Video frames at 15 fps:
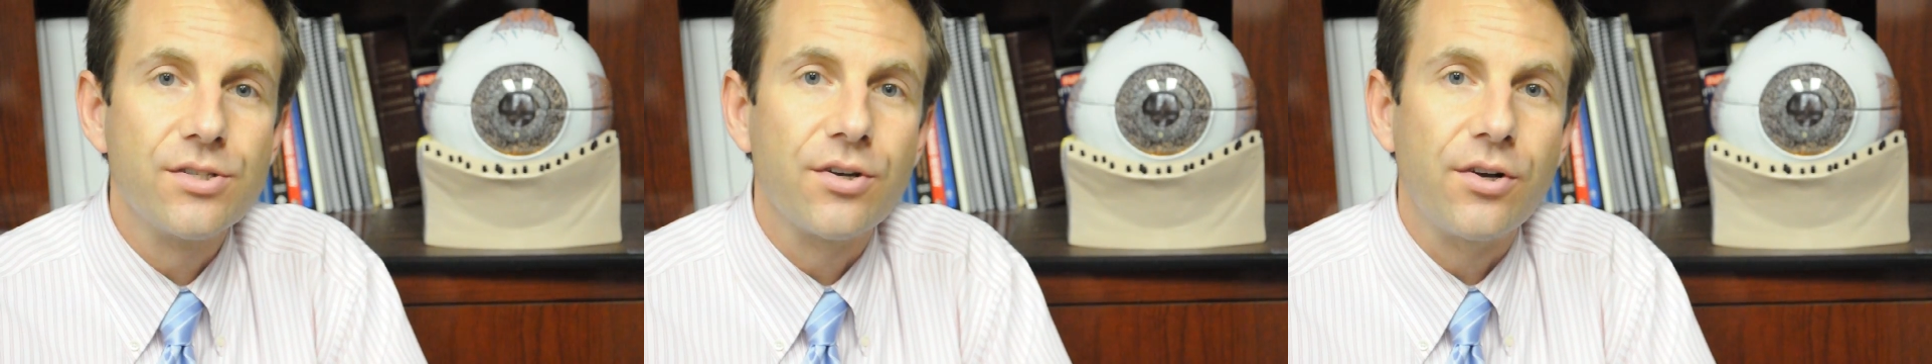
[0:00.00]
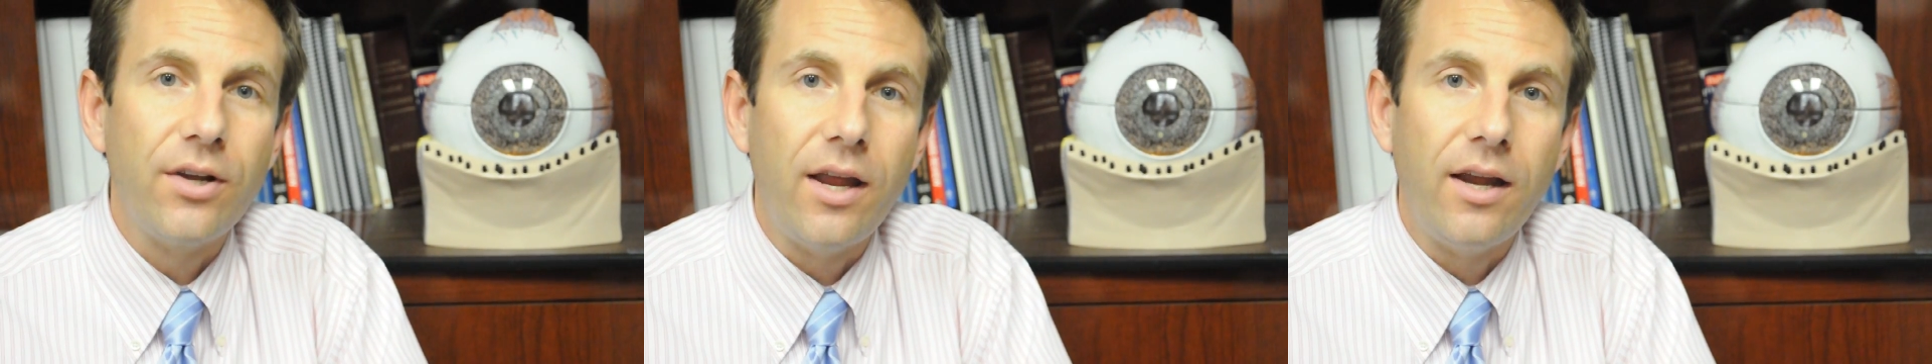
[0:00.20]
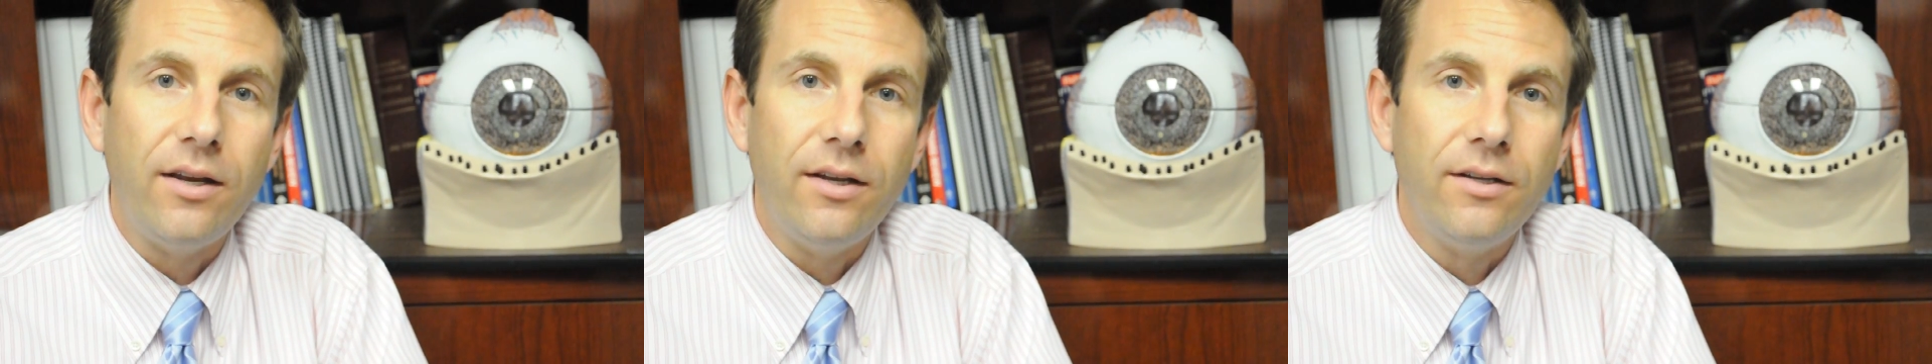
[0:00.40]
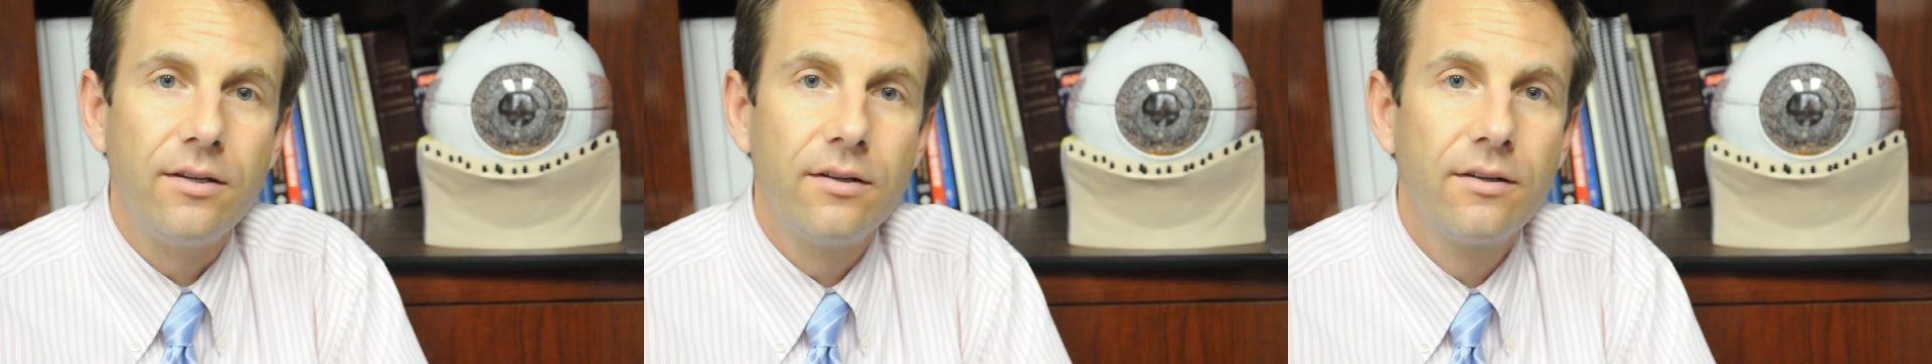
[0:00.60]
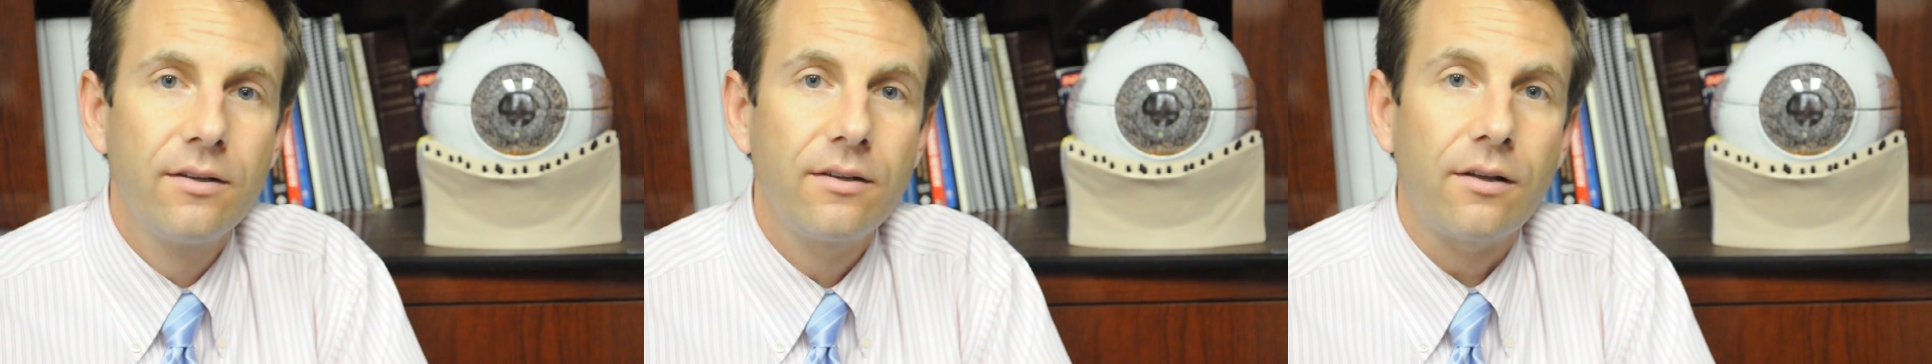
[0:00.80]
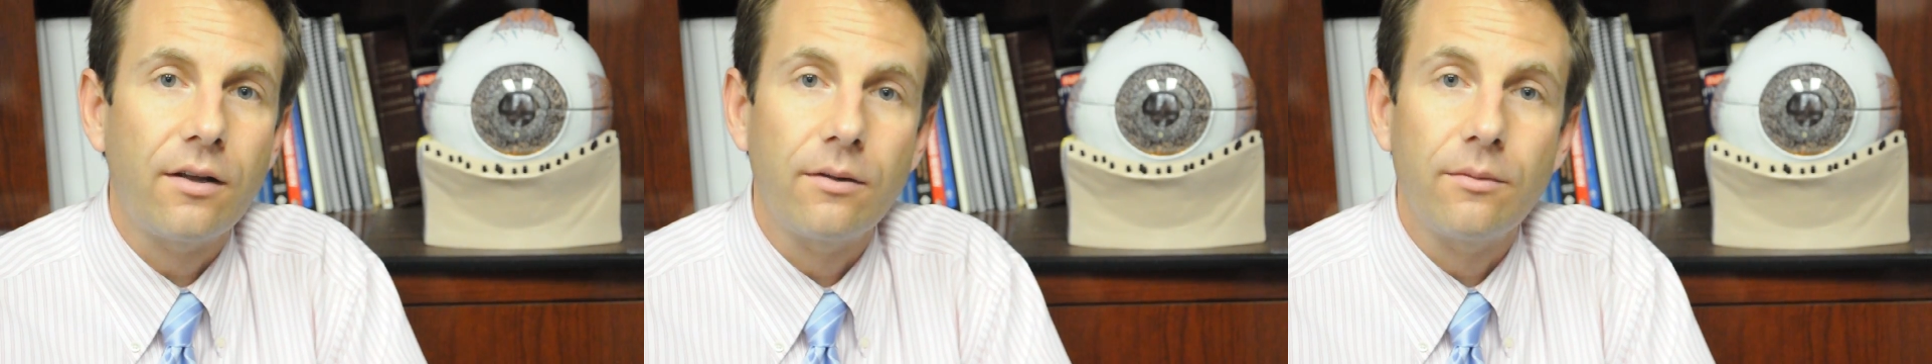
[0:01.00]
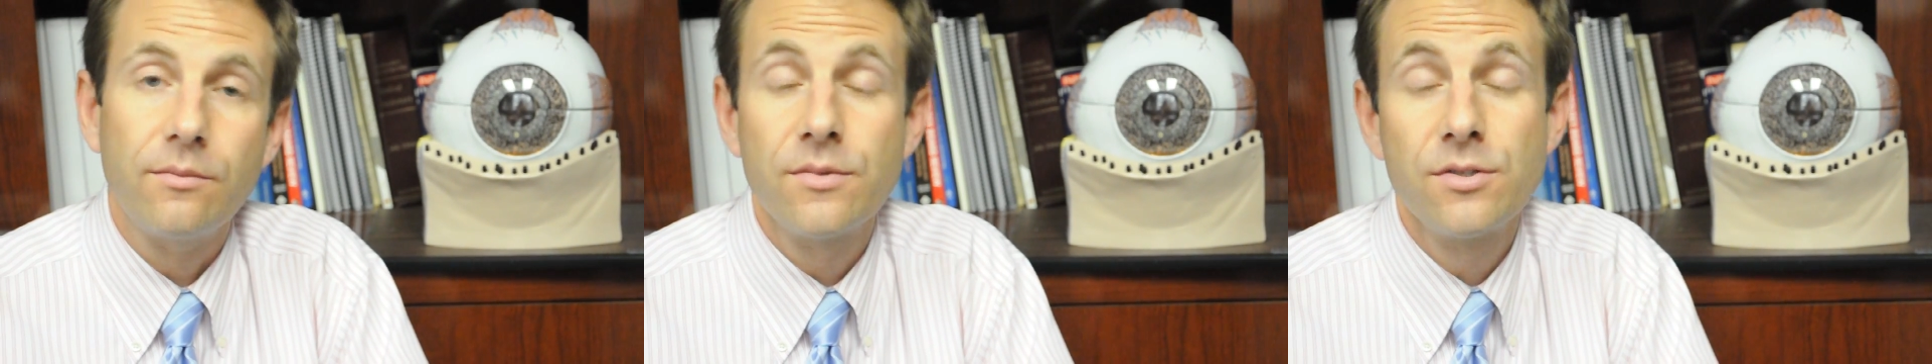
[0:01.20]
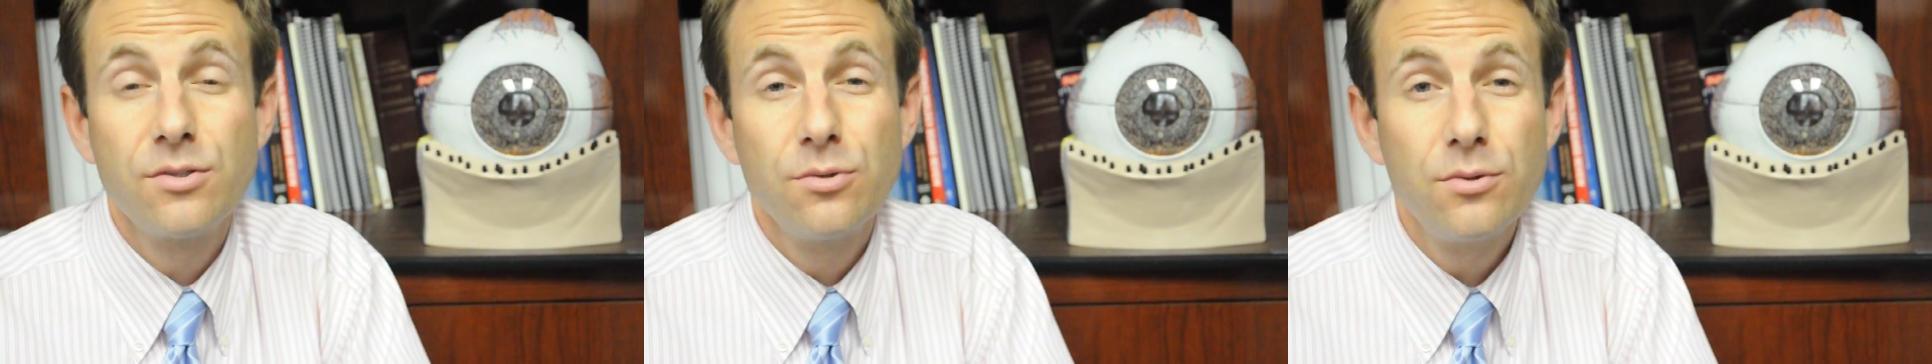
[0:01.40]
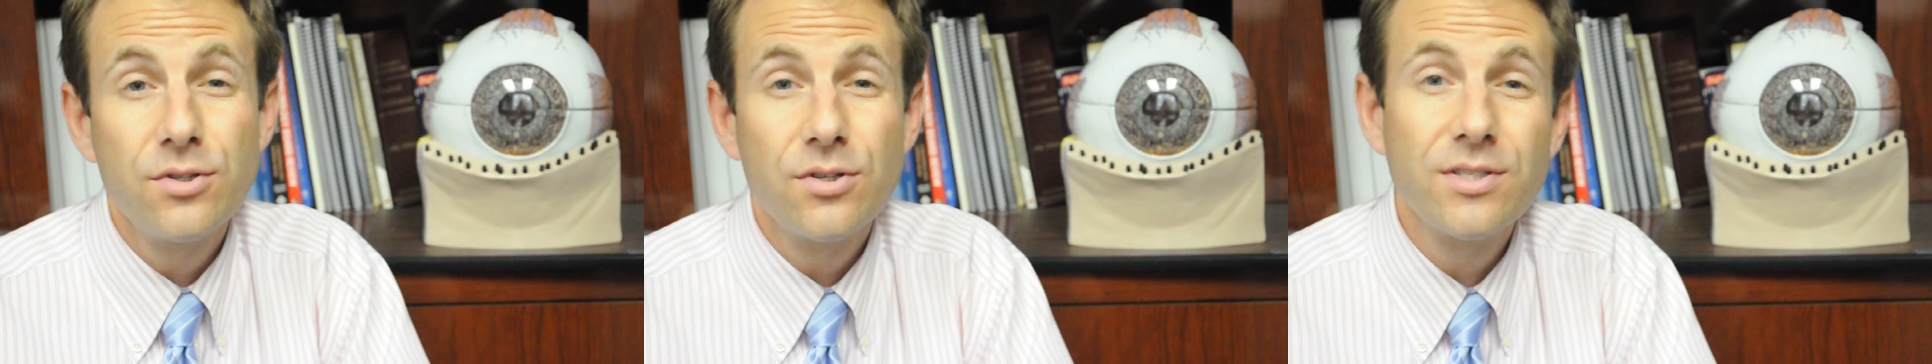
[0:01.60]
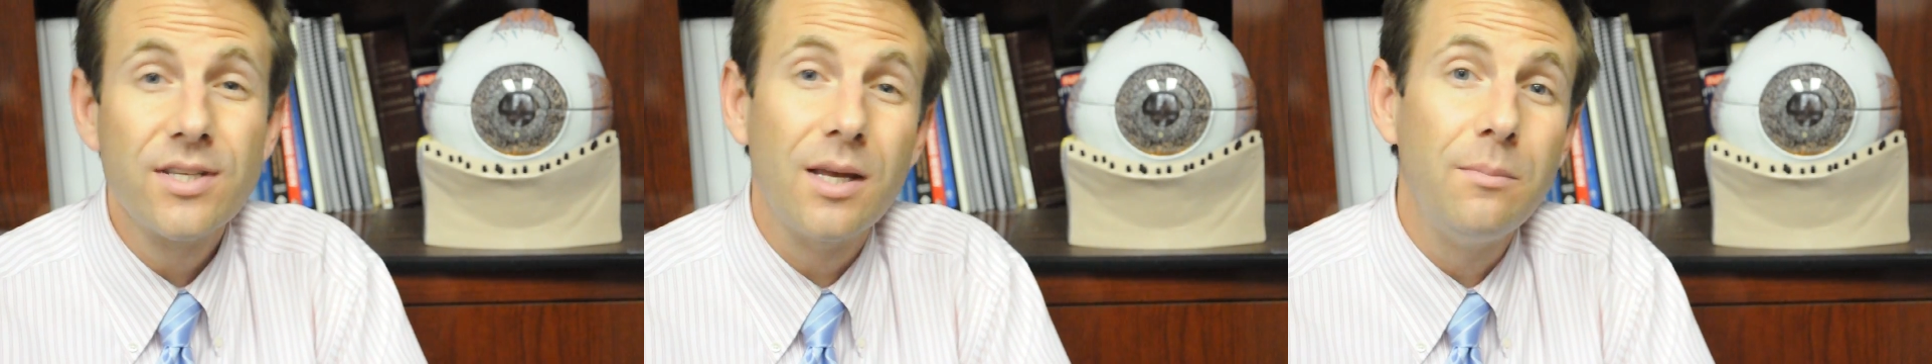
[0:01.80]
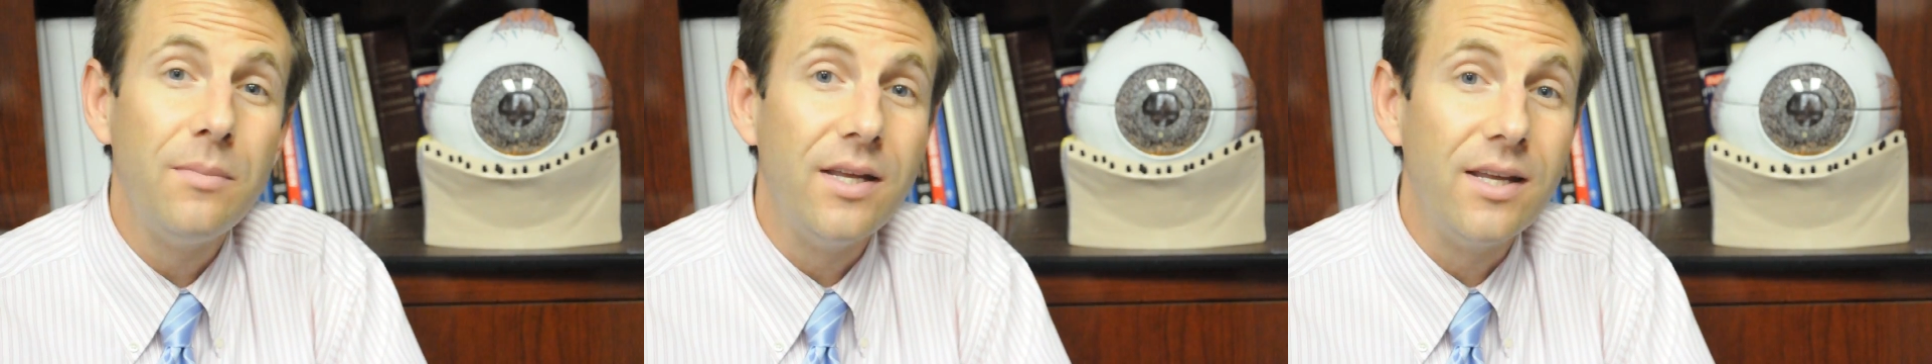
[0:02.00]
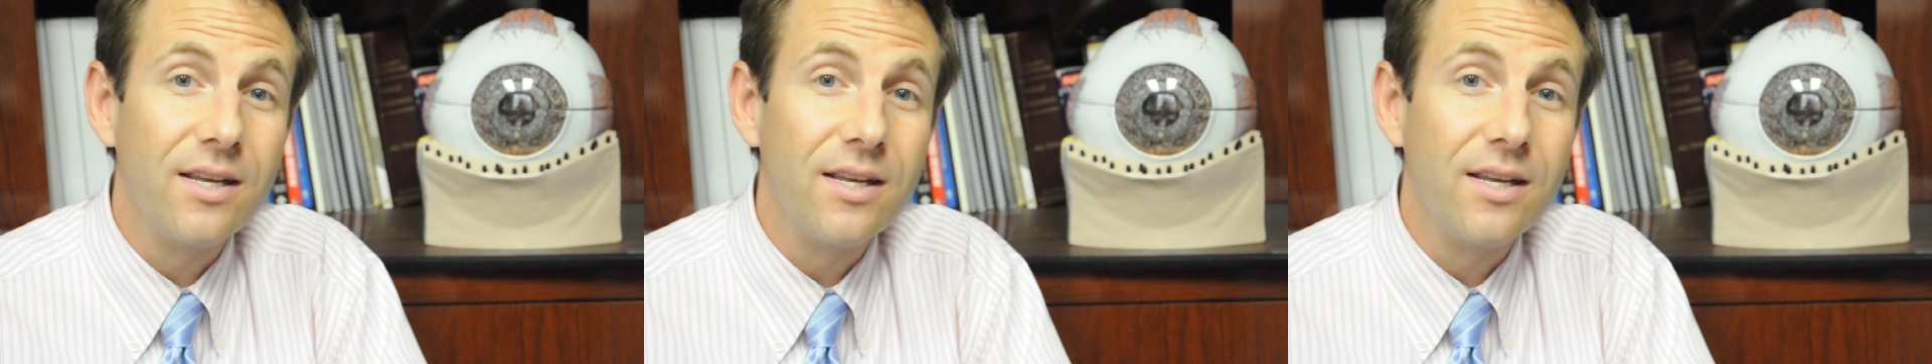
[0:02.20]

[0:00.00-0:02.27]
created. Uh, sutures can be